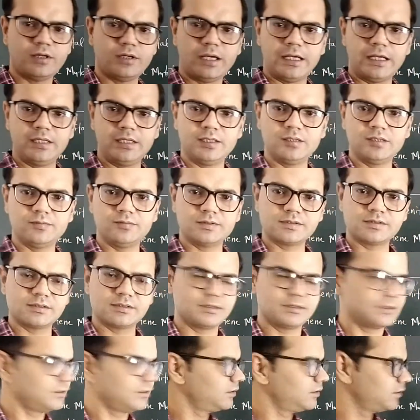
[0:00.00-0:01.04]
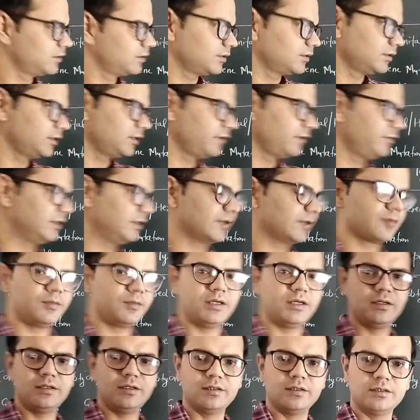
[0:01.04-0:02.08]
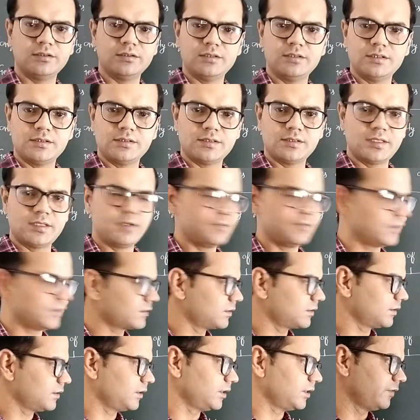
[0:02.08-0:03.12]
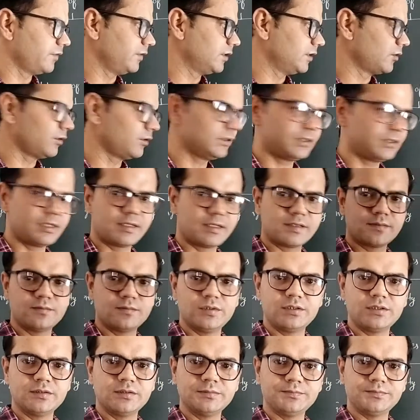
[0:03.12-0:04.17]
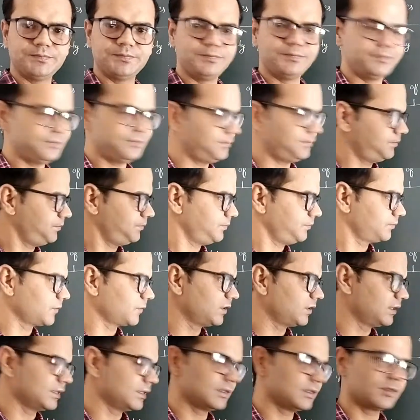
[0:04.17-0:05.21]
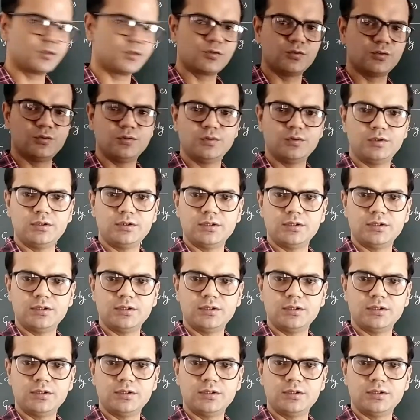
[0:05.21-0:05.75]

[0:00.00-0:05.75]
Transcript: healthy person. They will remain in a same person. They will not transmit disease to